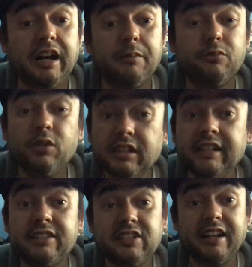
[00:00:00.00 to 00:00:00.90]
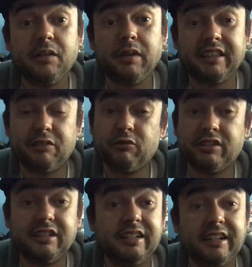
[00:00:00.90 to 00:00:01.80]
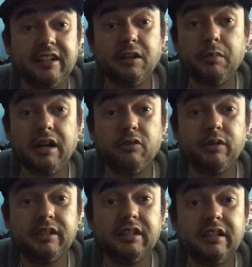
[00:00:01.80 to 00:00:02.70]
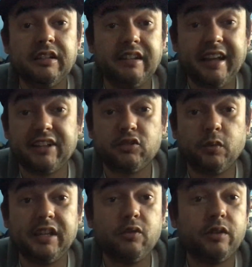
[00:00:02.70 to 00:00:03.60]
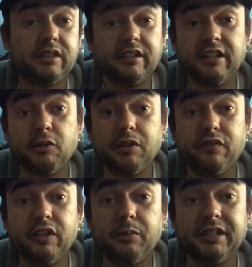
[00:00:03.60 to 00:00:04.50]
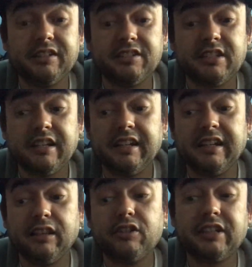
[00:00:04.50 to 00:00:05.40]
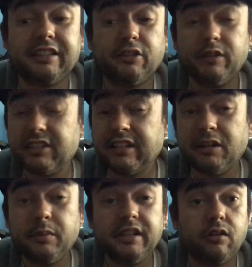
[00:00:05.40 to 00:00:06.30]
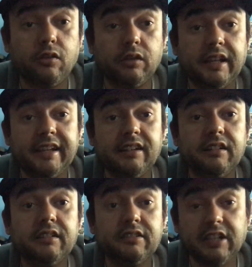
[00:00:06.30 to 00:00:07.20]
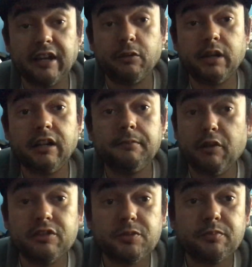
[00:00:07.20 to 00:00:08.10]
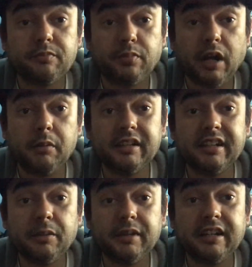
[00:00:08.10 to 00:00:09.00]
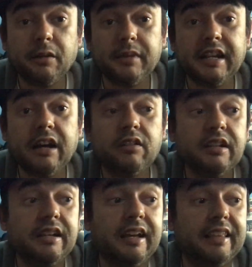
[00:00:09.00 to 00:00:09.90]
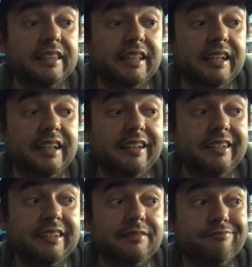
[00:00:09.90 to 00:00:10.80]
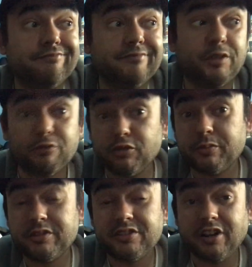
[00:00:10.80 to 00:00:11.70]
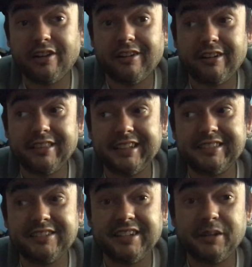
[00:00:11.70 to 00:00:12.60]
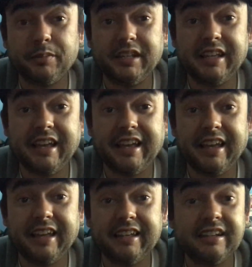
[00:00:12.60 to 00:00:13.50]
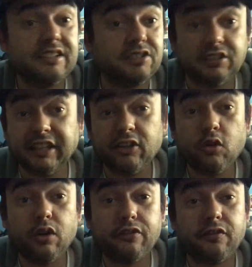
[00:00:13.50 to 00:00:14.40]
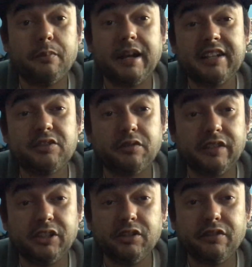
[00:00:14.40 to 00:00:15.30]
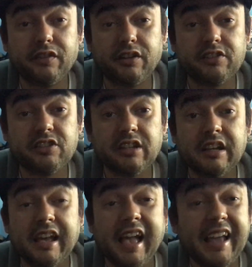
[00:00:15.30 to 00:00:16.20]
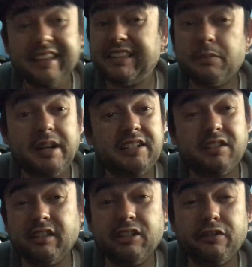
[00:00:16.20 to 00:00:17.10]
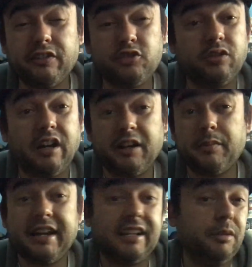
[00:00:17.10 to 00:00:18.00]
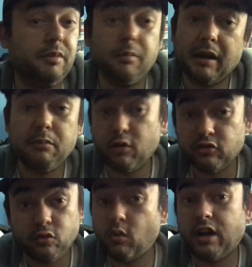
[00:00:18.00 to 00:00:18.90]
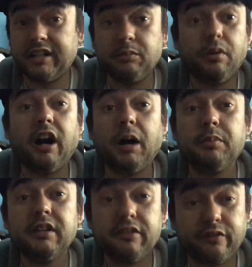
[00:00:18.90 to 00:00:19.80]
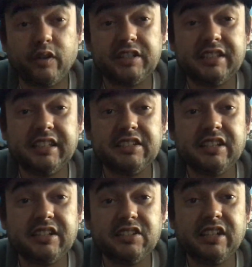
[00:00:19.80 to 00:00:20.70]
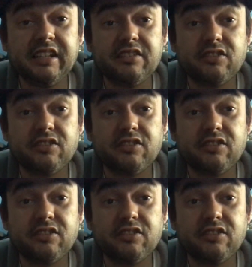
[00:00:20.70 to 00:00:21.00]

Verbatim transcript: I'm really excited about what they're going to come out with next week, what they're going to reveal, because it looks like there is going to be Olenna Tyrell. That one's probably going to be coming out. And then the rumors are that there's going to be a Stinkor from Master of the Universe. Anything Master of the Universe will automatically be my most wanted pop for SDCC.